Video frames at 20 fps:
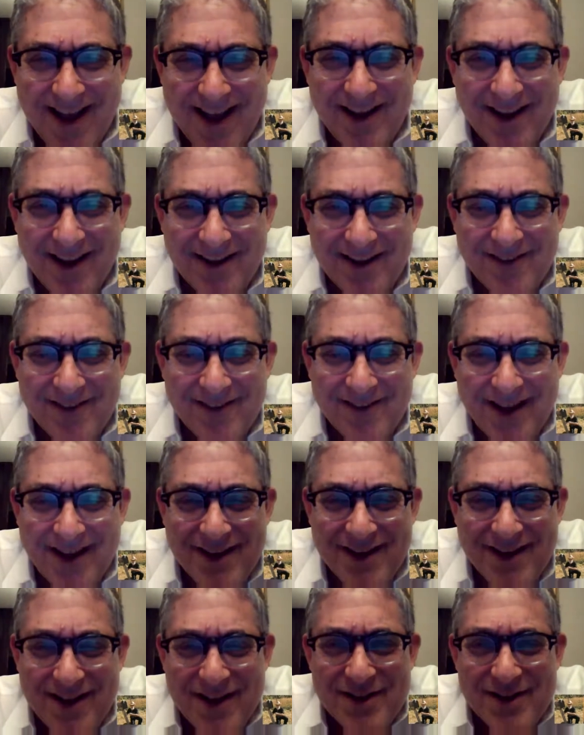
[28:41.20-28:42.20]
Right.
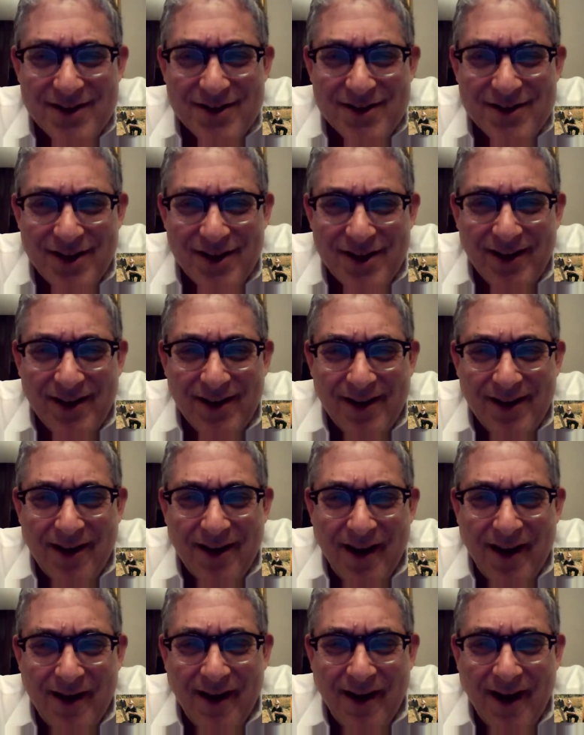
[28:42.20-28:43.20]

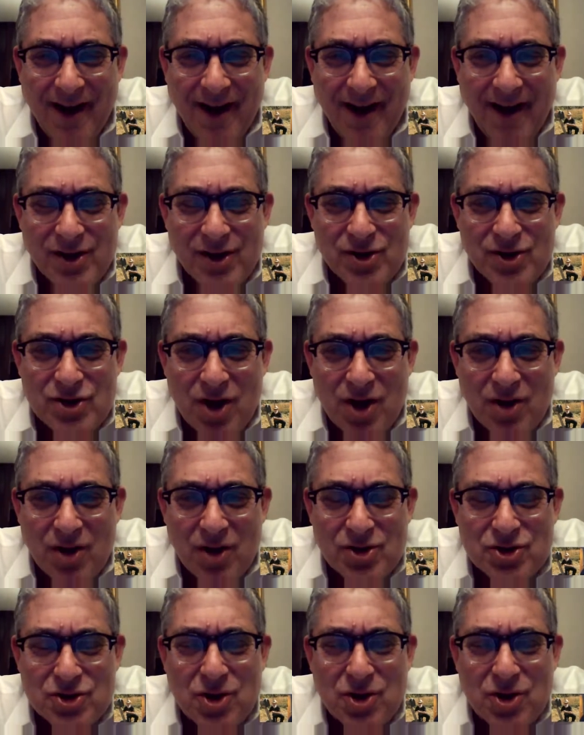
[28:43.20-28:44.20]
All right. So
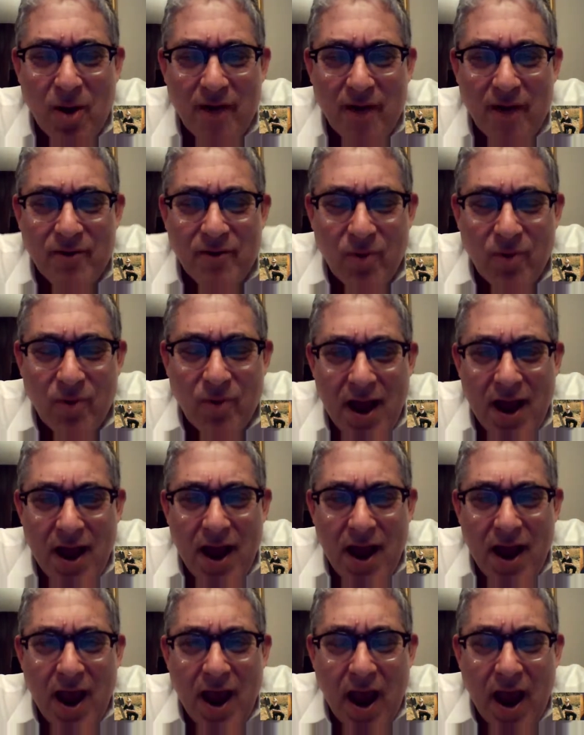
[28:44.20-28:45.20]
everyone,
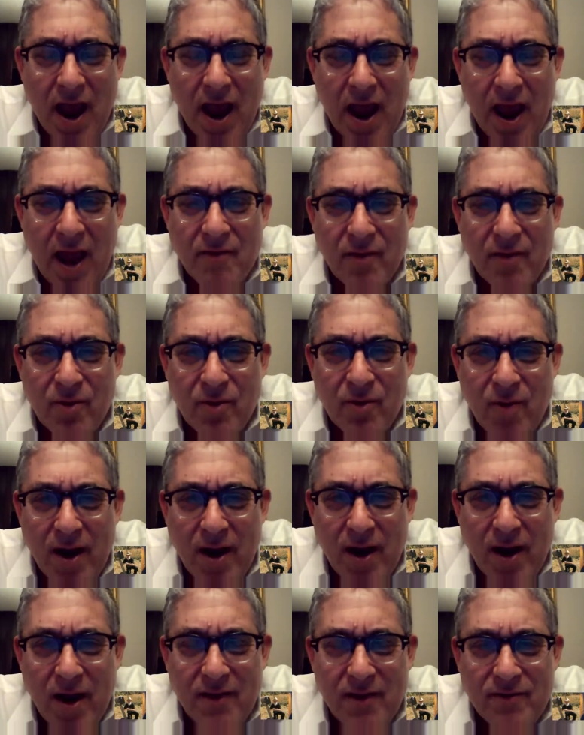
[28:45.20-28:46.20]
have a
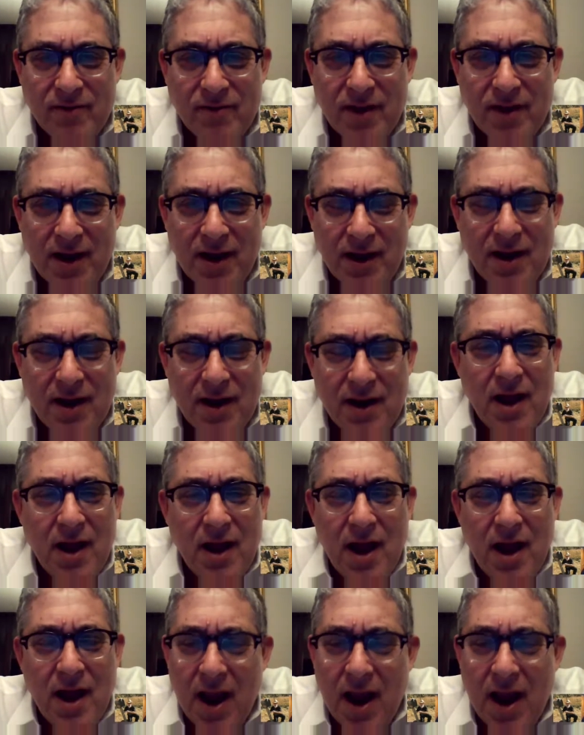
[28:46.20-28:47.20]
great evening.
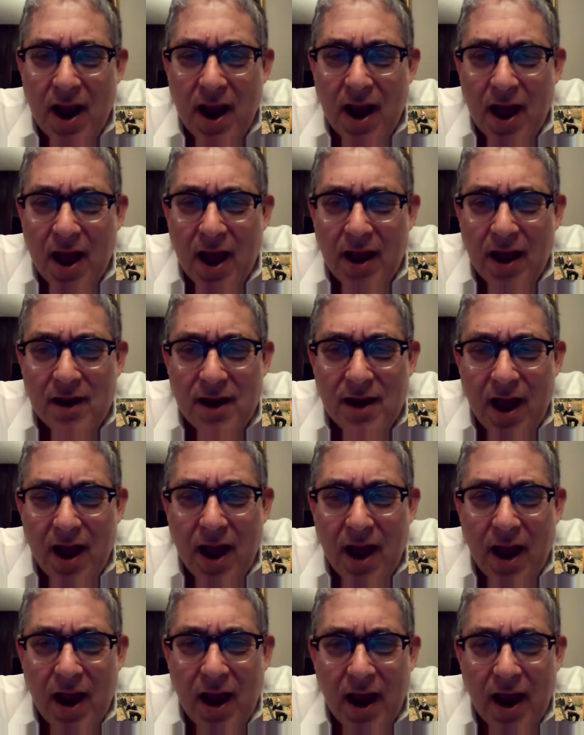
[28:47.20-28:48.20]

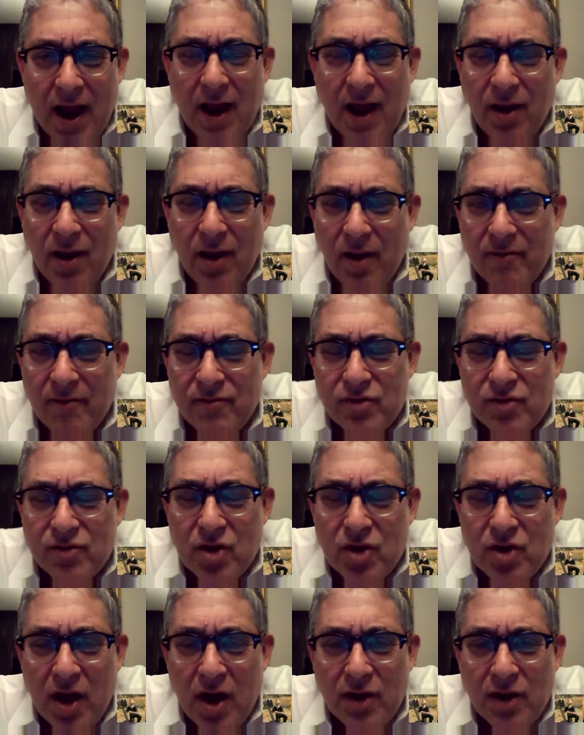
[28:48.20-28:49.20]
And I love
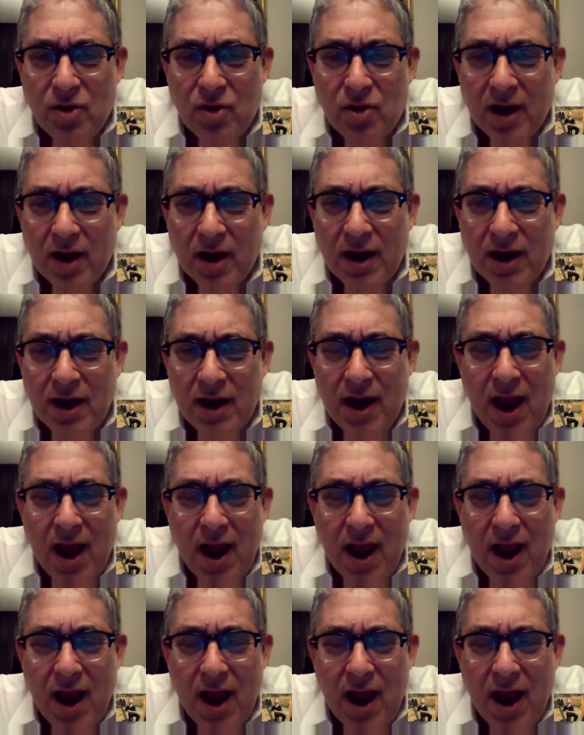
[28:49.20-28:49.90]
talking.